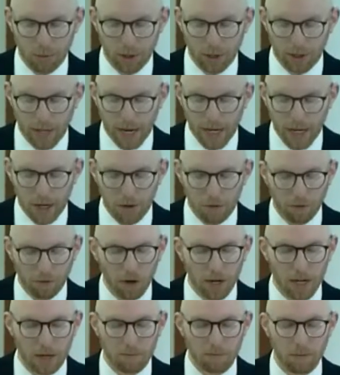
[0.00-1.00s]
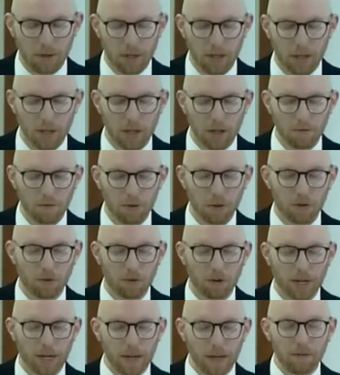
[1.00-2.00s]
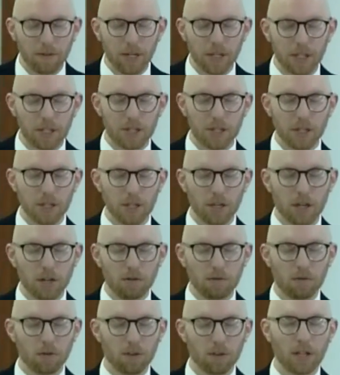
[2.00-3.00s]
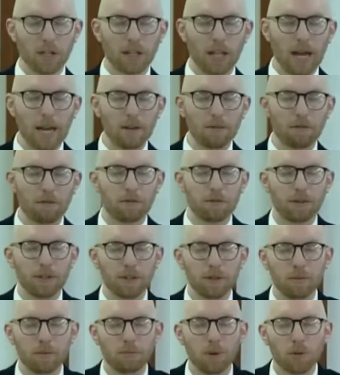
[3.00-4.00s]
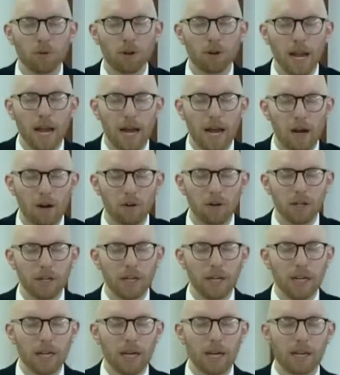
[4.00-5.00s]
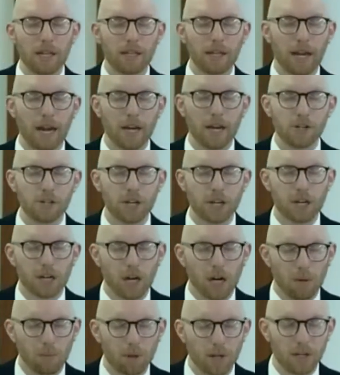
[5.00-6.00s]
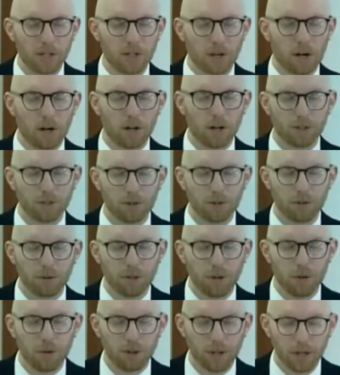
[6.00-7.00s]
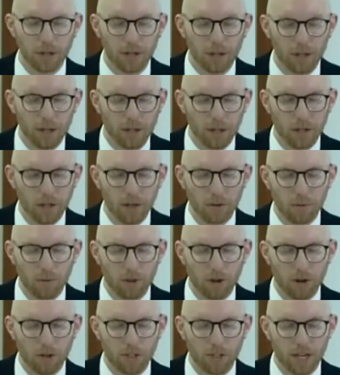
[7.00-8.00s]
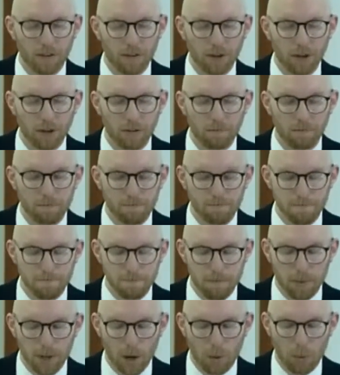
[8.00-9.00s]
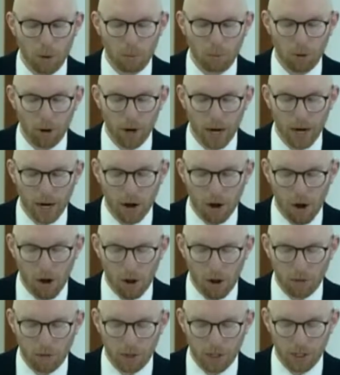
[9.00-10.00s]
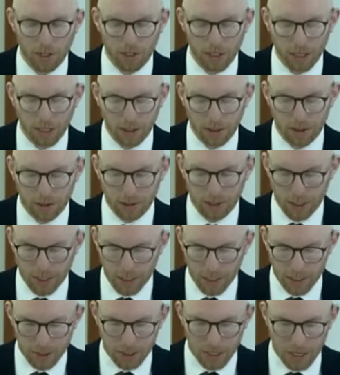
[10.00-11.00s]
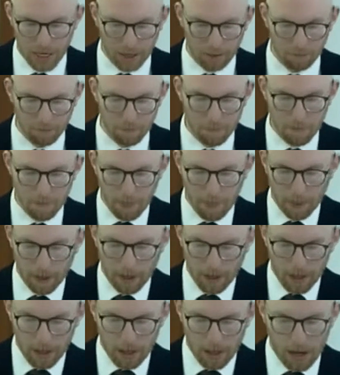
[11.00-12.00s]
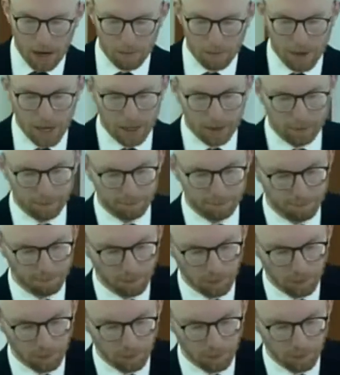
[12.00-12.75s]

We thank you for him, for the forgiveness, for the life, both now and in the age to come, that is ours through union with our Savior. And we pray all of these things in his name. Amen.